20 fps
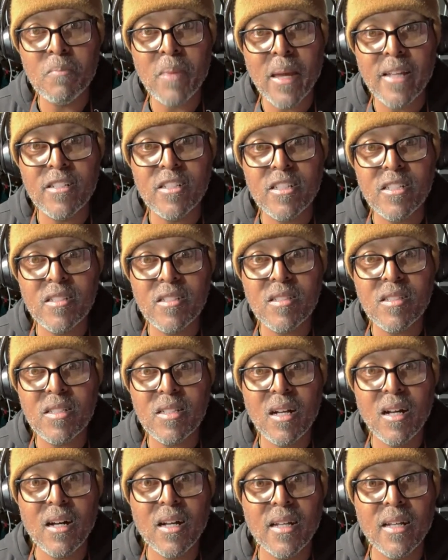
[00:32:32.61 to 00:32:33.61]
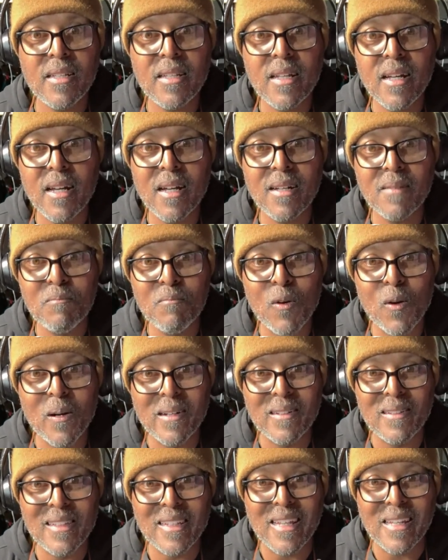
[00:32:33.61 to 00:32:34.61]
pages on
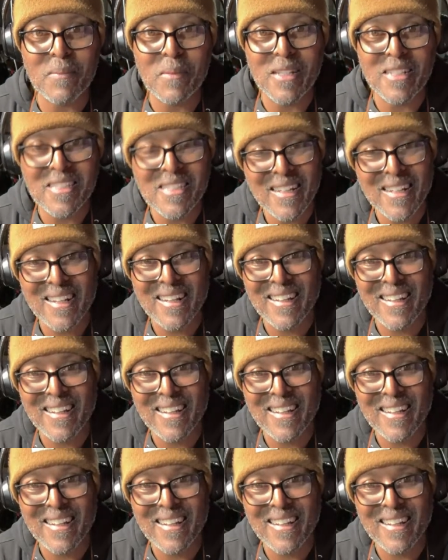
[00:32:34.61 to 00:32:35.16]
Mortal Enemies.